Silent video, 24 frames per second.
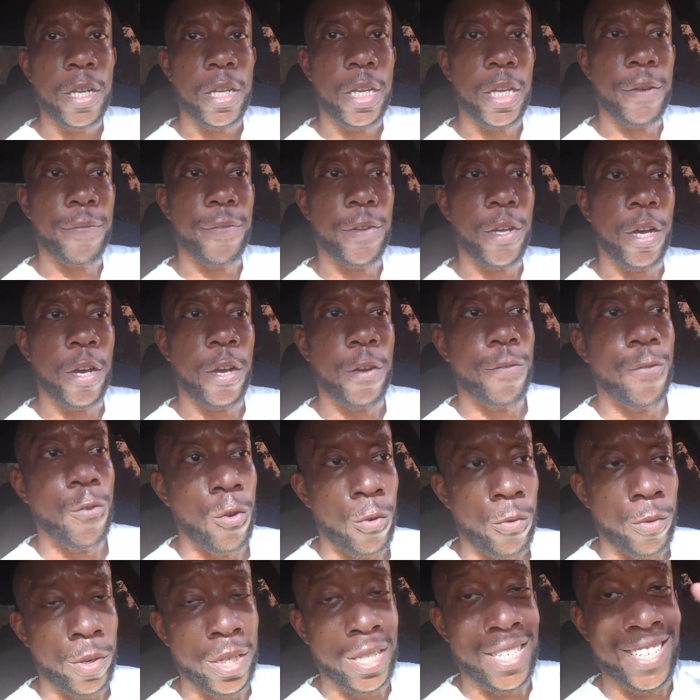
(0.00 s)
give y'all
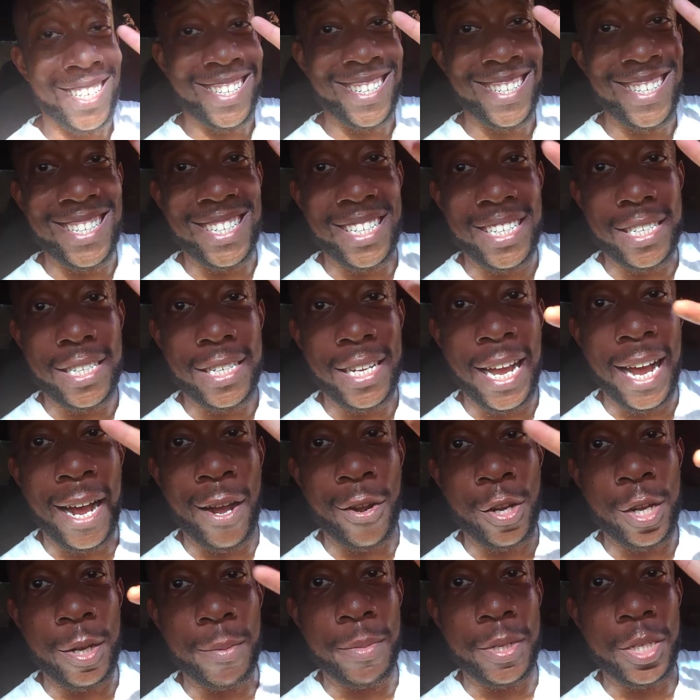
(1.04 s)
four reasons how
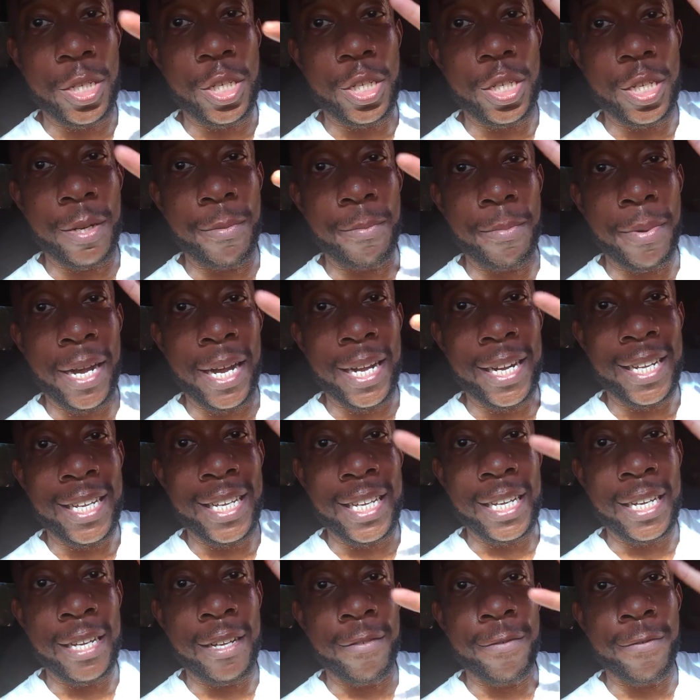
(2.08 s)
come he should have bought
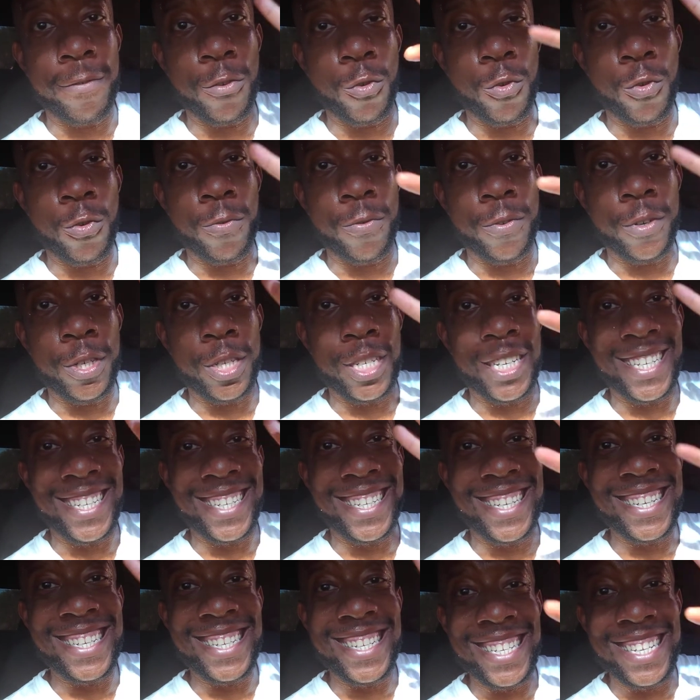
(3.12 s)
kid food for just
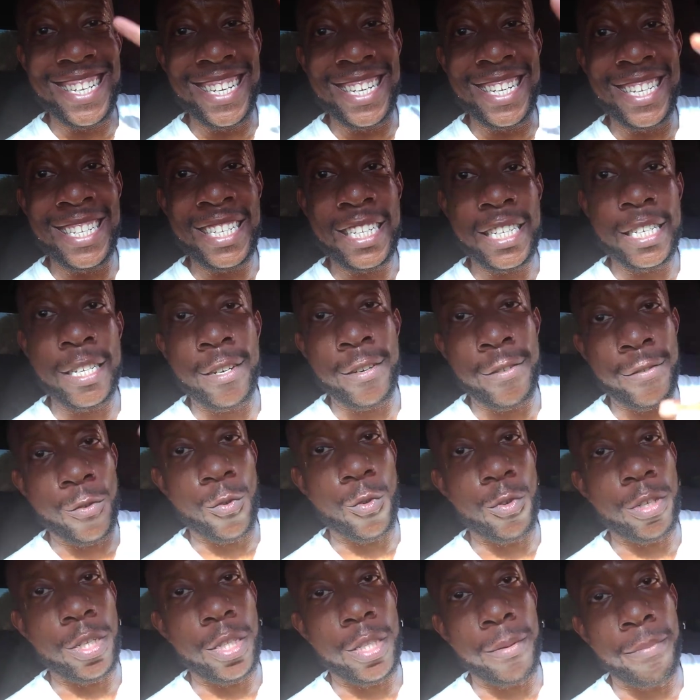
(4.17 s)
his kids, and of
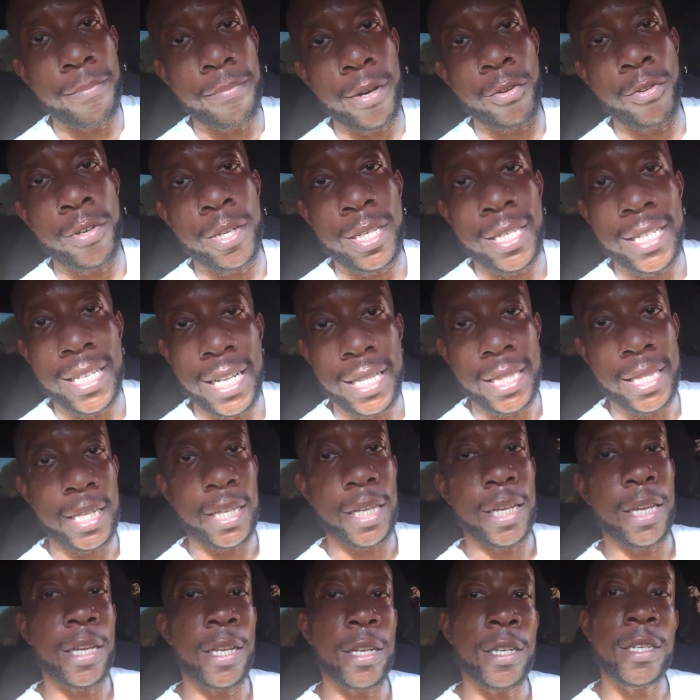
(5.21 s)
course the bonus at the
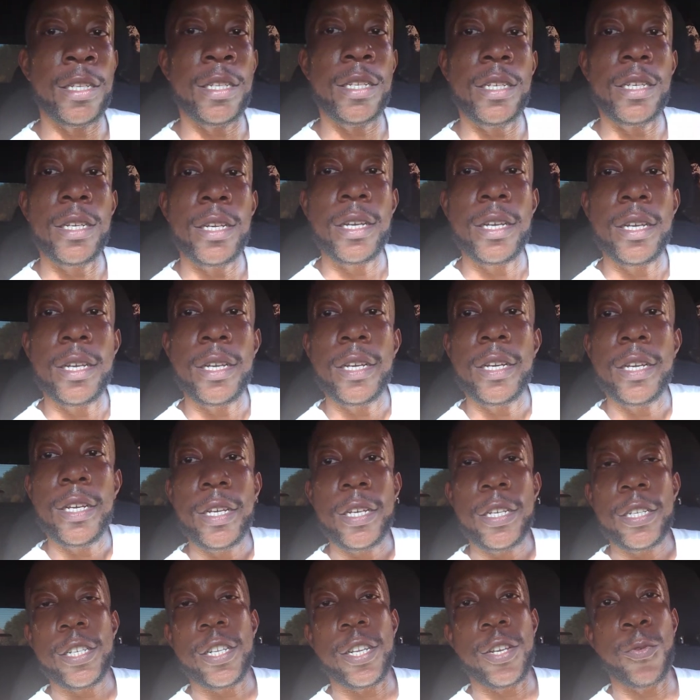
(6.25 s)
end.
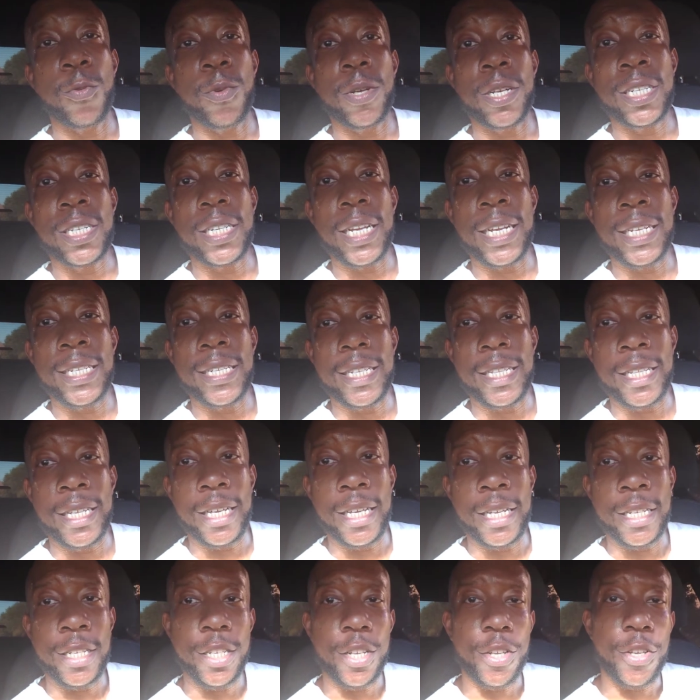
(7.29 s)
So you want to stay to
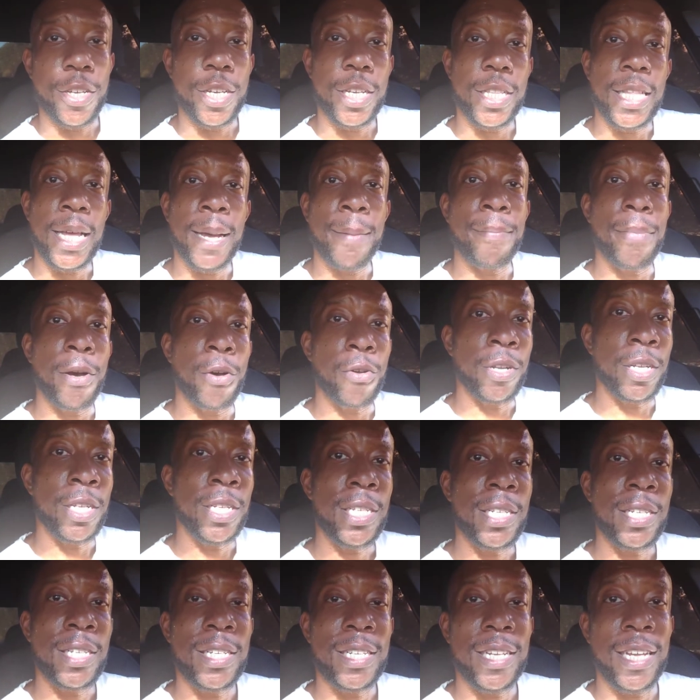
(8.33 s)
the end so you get that
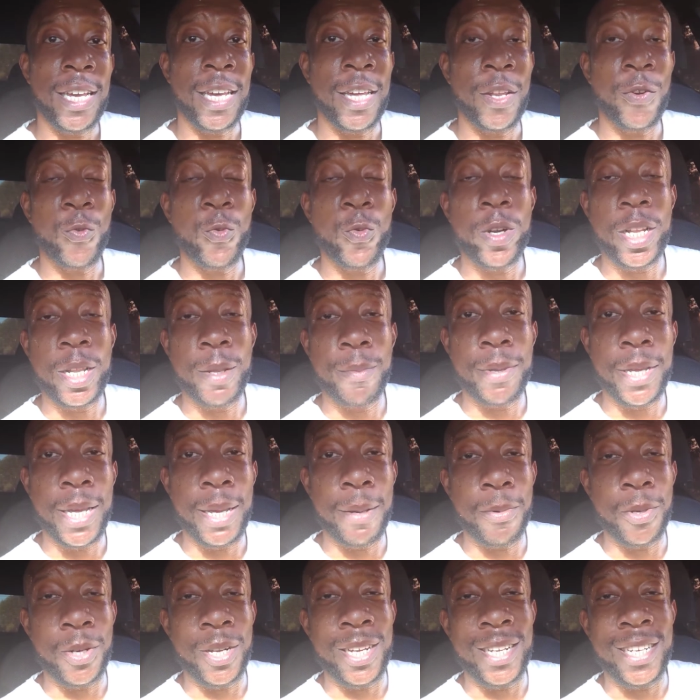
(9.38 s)
bonus and really be
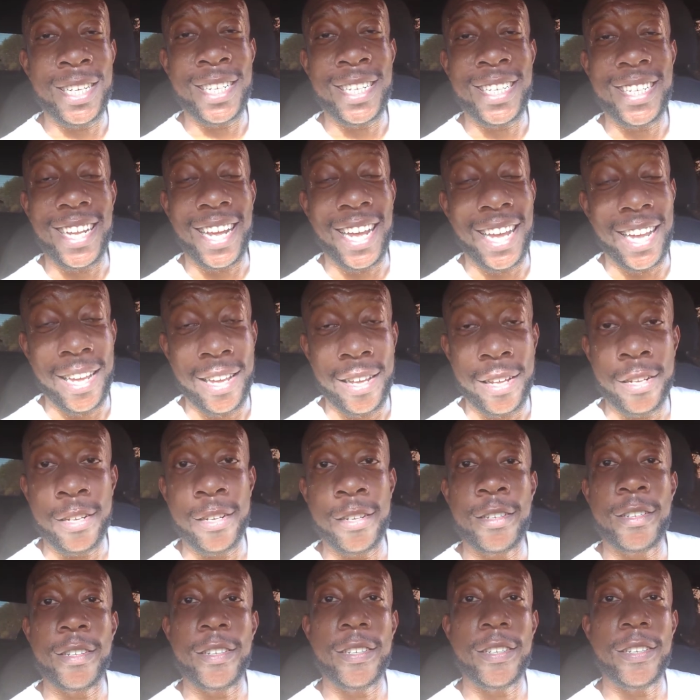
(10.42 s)
able to understand